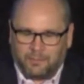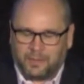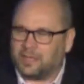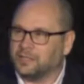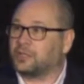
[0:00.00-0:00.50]

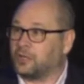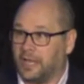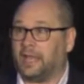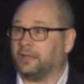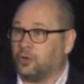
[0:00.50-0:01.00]
because
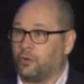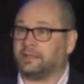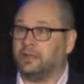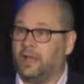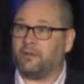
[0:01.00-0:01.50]
again,
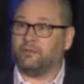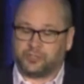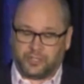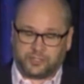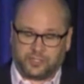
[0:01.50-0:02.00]
correcting
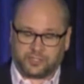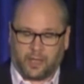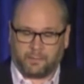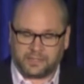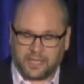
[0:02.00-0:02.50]
language just
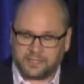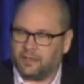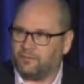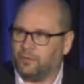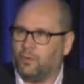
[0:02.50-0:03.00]
upsets
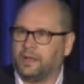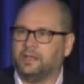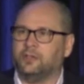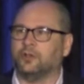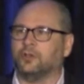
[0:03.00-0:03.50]
everyone,
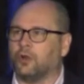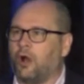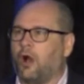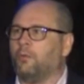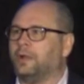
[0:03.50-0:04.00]
and
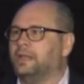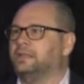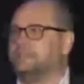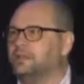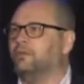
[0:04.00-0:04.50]
you're already
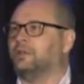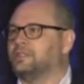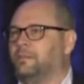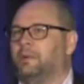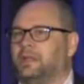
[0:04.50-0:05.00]
dealing with
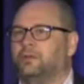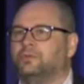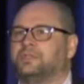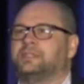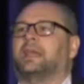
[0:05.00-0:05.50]
somebody
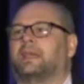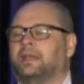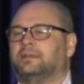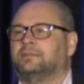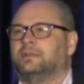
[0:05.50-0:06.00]
who's
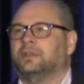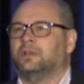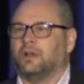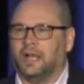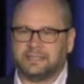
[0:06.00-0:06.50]
sick.
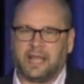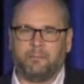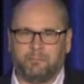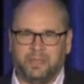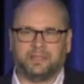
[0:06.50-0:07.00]
Let's
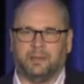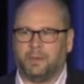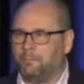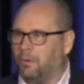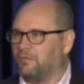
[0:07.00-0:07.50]
not beat them
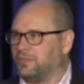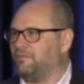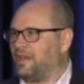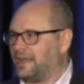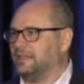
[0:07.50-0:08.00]
up over the
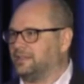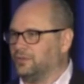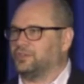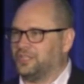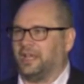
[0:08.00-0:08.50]
fact that
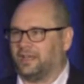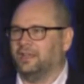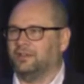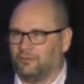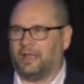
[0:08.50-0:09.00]
they're
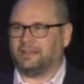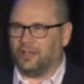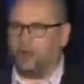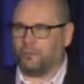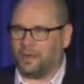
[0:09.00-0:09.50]
sick, right?
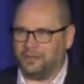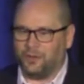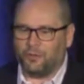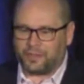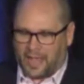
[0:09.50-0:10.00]
They already
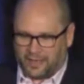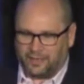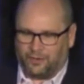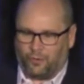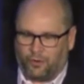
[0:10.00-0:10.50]
know
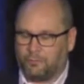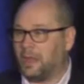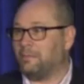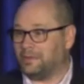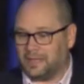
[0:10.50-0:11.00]
that, or
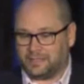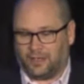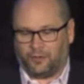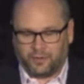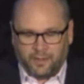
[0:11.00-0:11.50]
maybe they
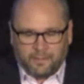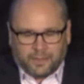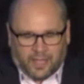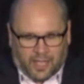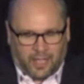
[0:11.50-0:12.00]
don't.
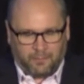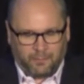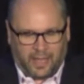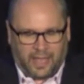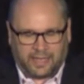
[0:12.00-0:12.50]

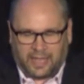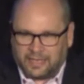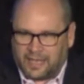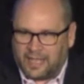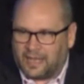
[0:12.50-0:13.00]
And
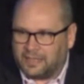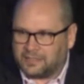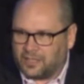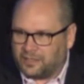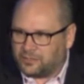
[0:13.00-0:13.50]
again, I
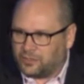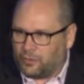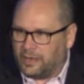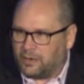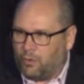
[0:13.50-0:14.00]
saw this
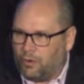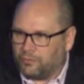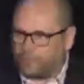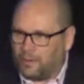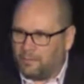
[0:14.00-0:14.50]
great quote
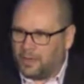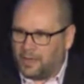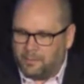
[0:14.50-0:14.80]
from